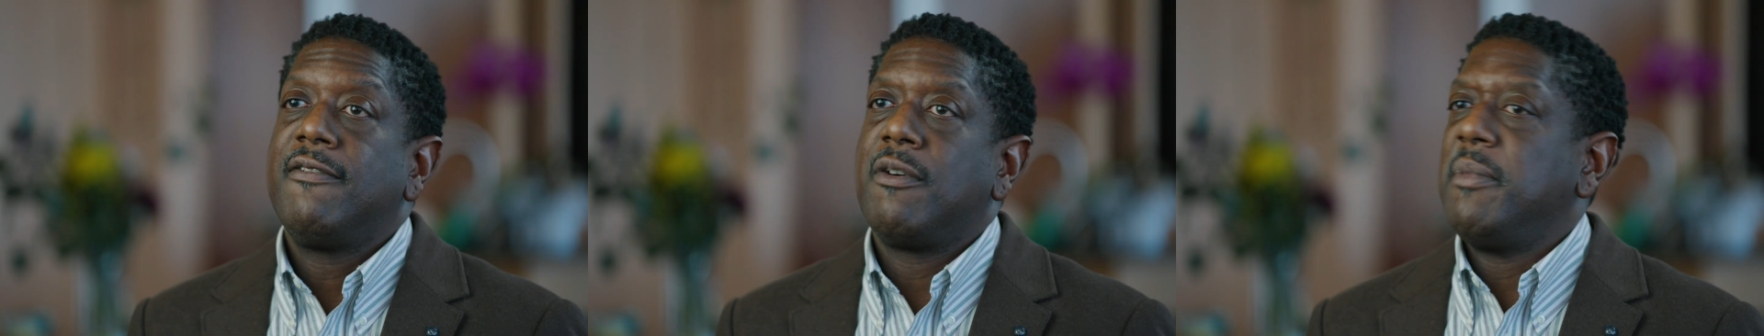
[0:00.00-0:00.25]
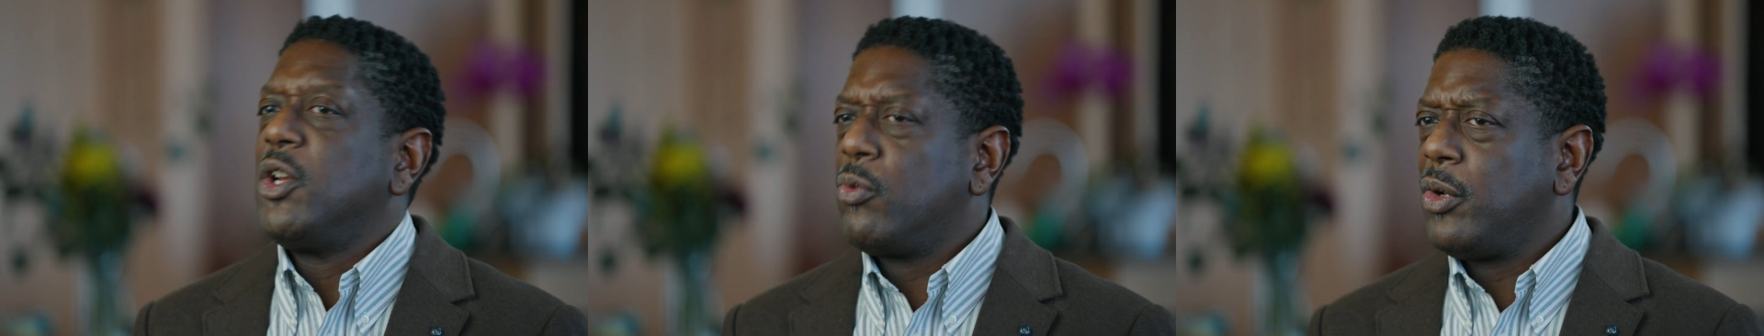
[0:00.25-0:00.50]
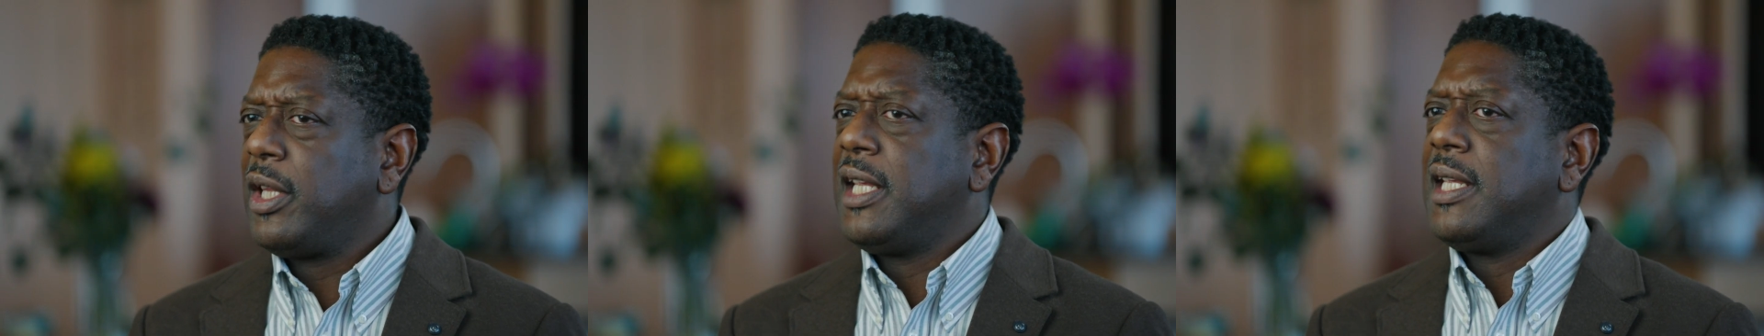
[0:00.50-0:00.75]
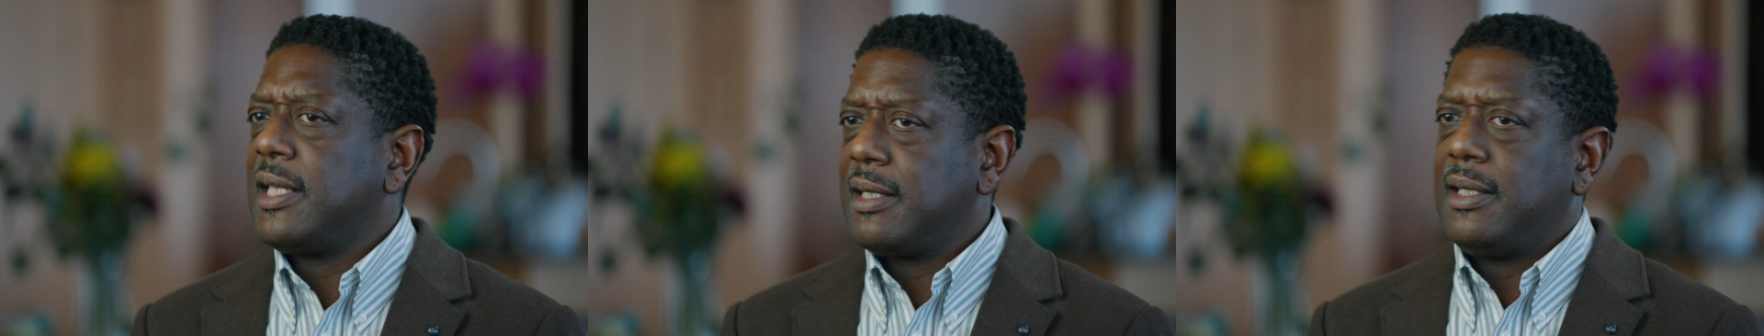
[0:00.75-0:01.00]
for me to
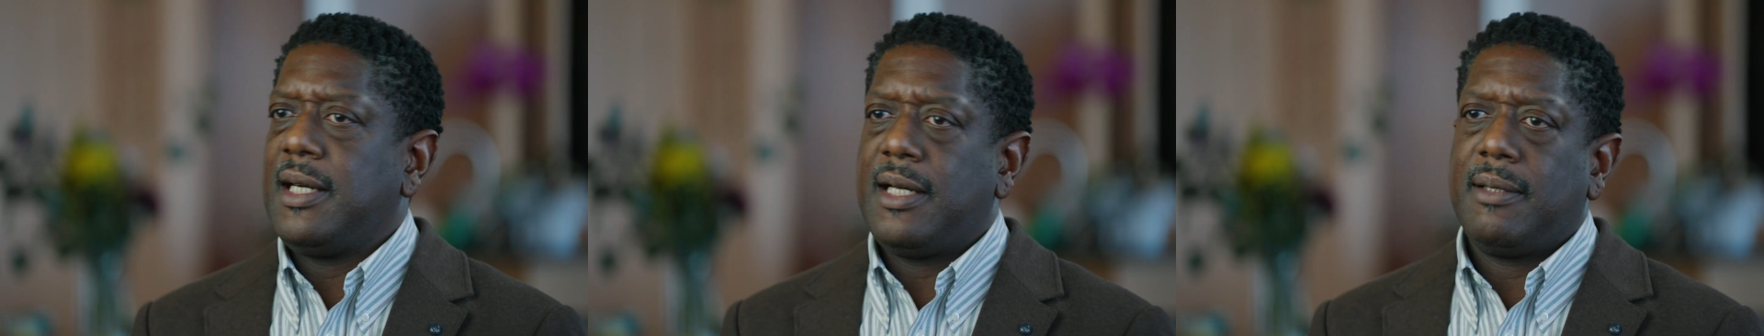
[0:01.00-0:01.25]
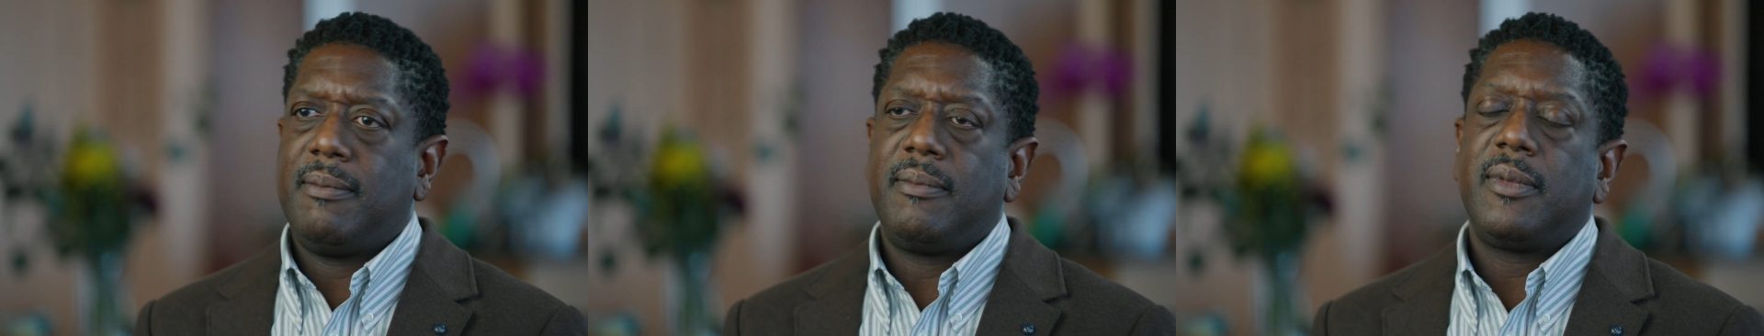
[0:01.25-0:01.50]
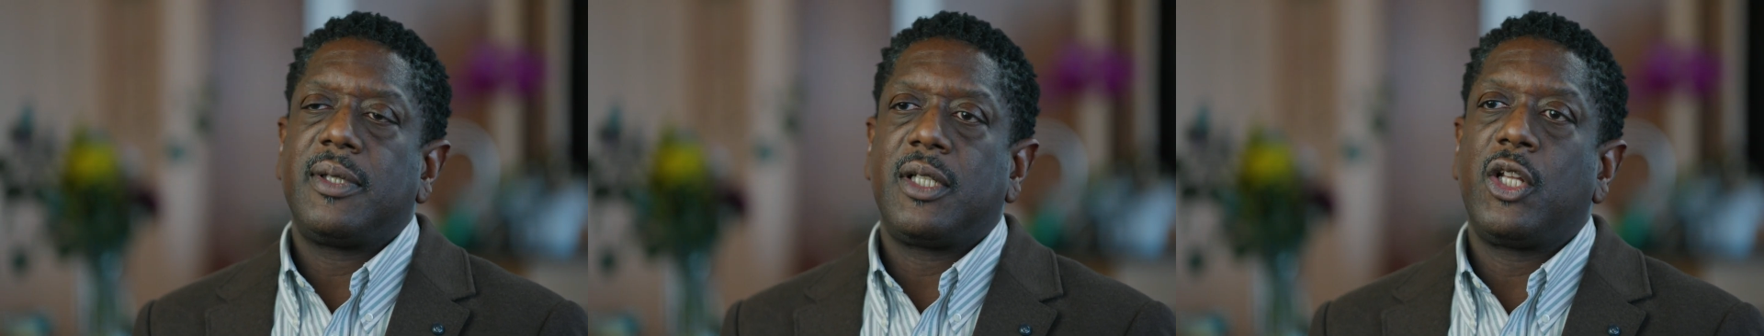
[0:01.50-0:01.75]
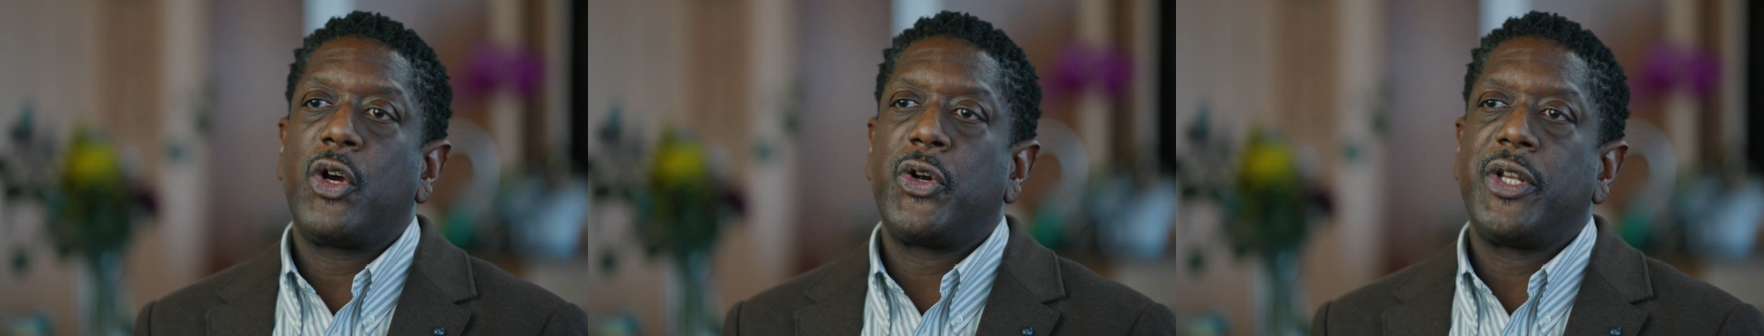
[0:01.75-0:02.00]
really
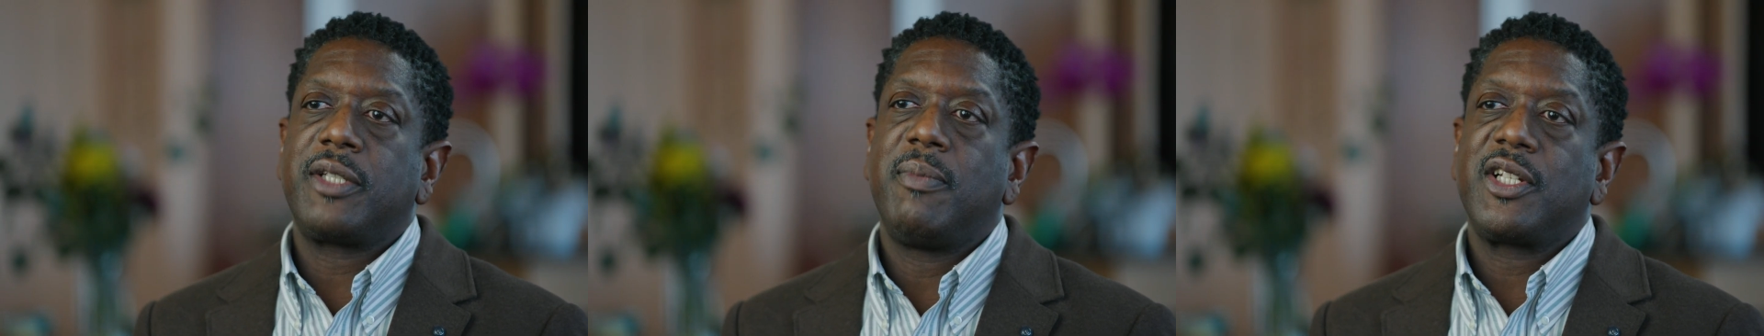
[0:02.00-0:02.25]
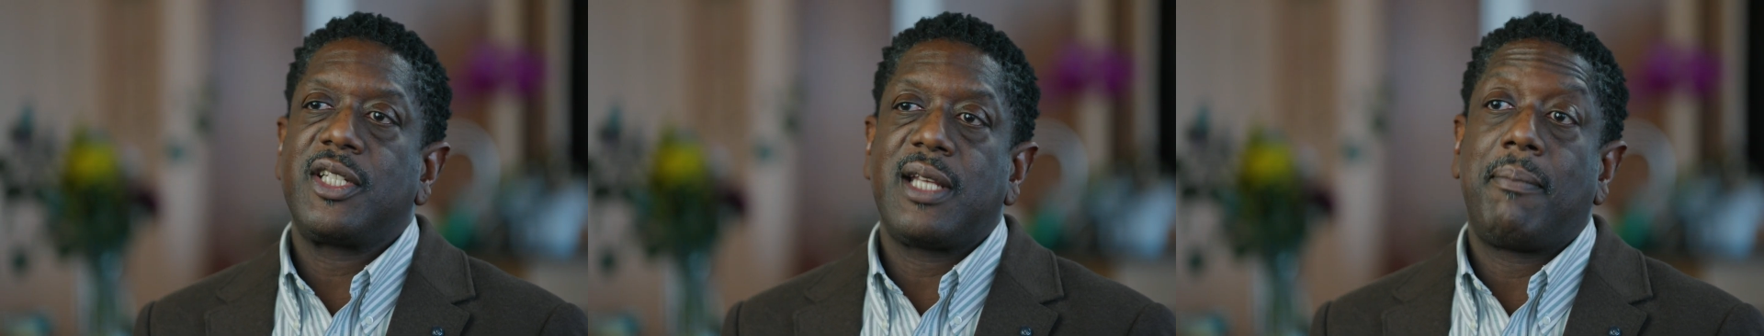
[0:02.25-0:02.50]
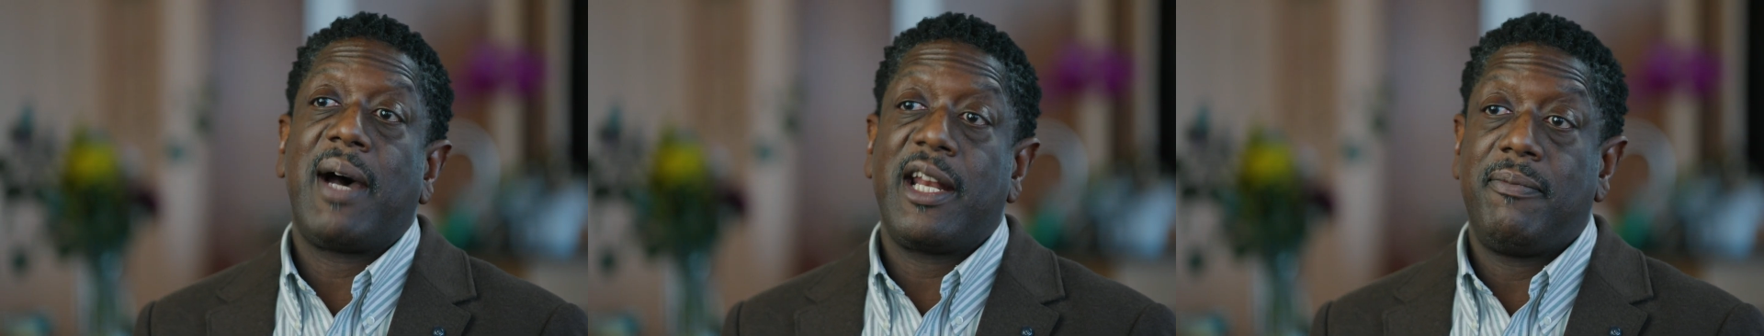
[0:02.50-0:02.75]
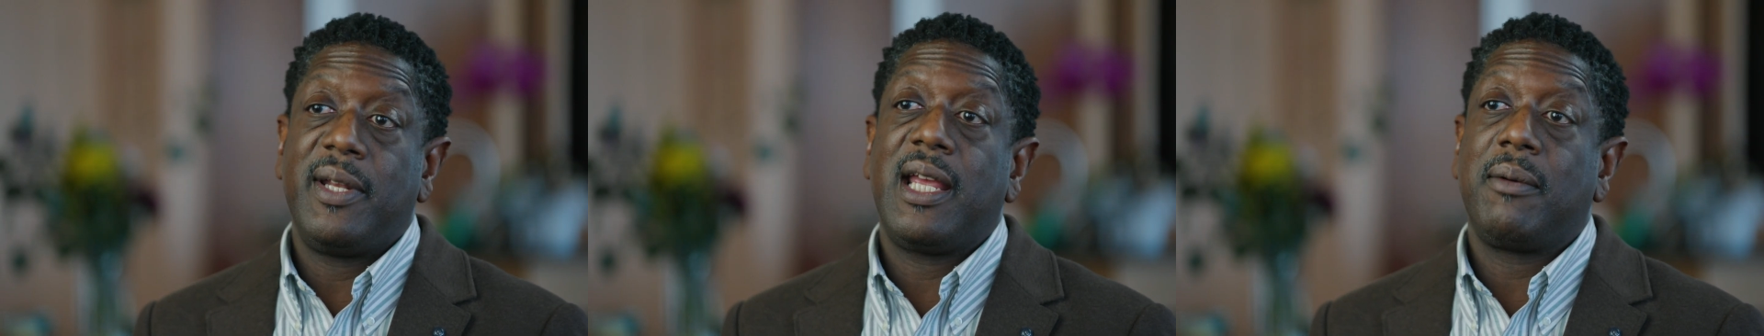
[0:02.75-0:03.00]
learn as much as I might
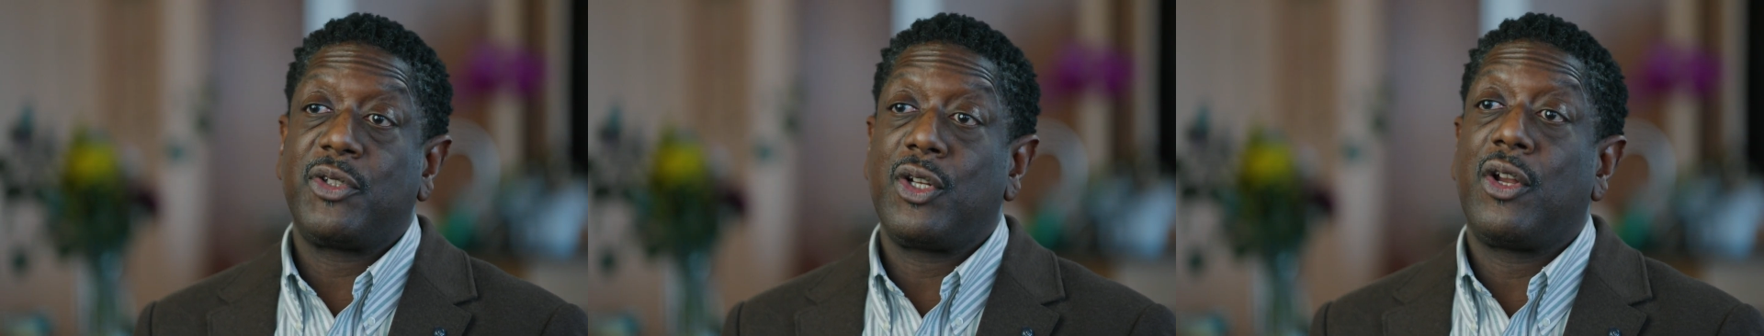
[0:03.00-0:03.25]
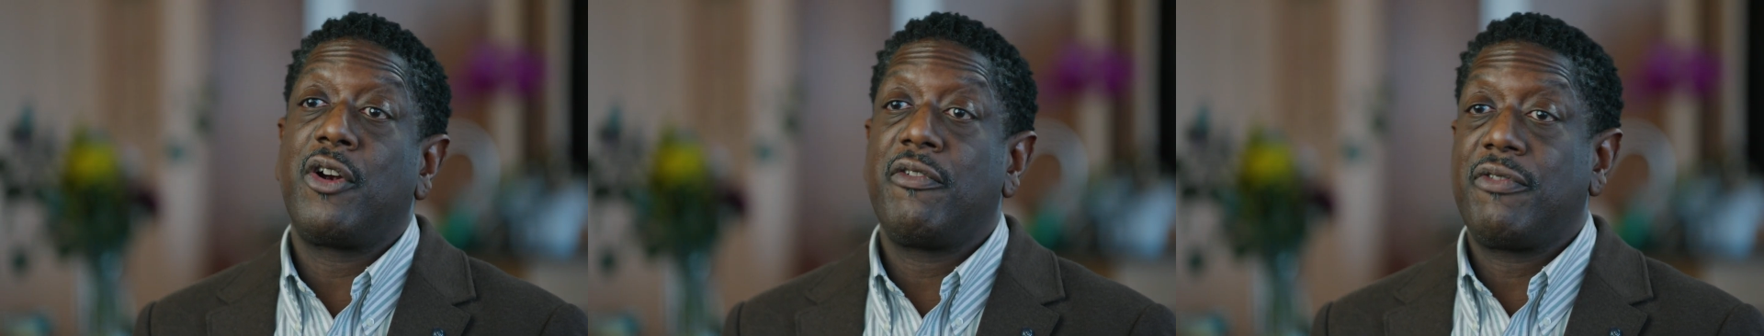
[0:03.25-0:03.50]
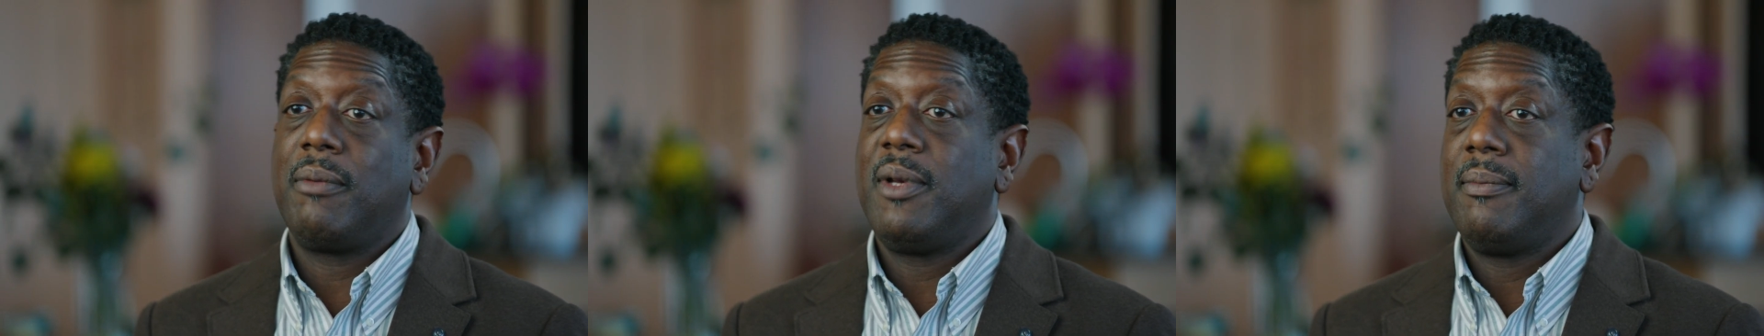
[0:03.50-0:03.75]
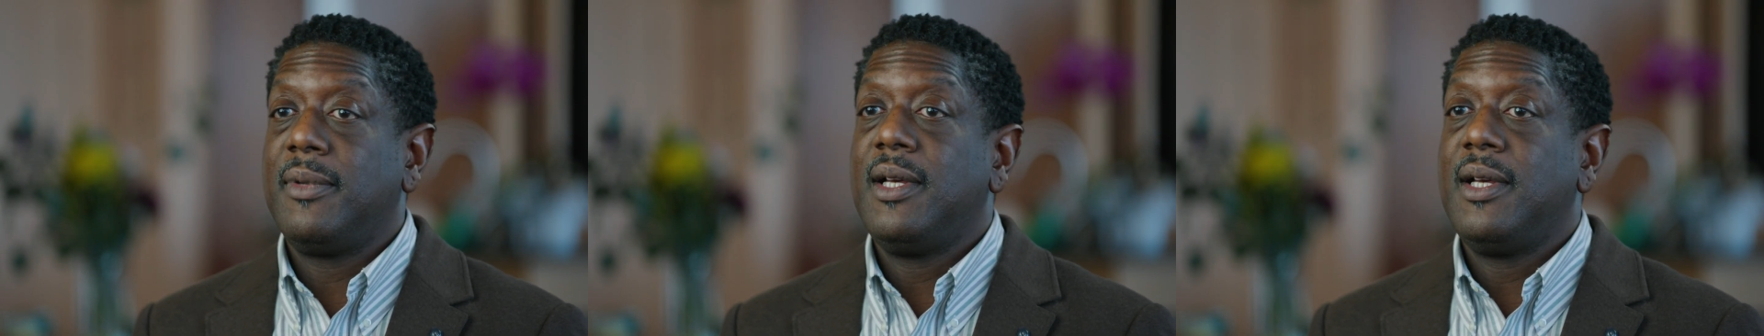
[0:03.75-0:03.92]
have been able to learn from him.